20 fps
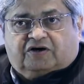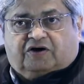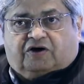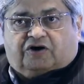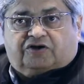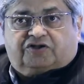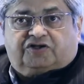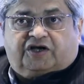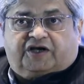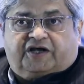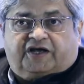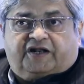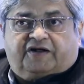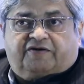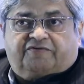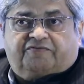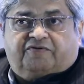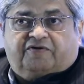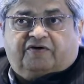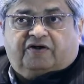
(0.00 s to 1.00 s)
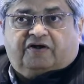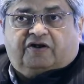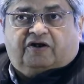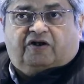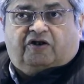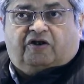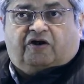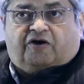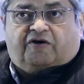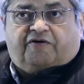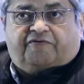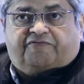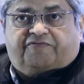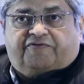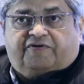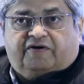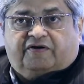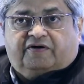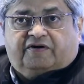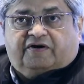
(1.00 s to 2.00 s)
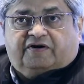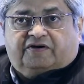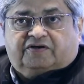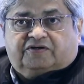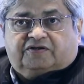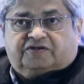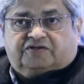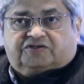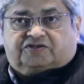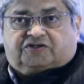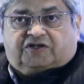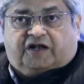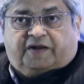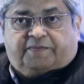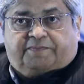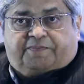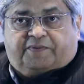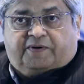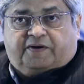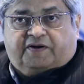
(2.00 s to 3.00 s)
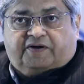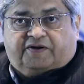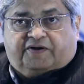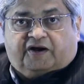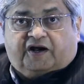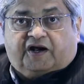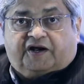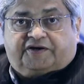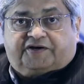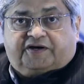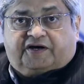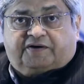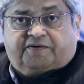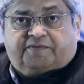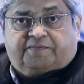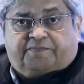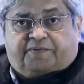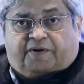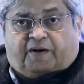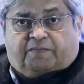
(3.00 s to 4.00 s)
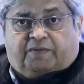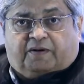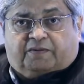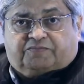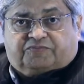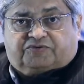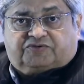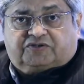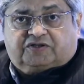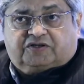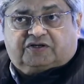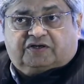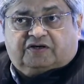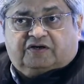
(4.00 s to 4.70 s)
or they can have lot of sleep related problems.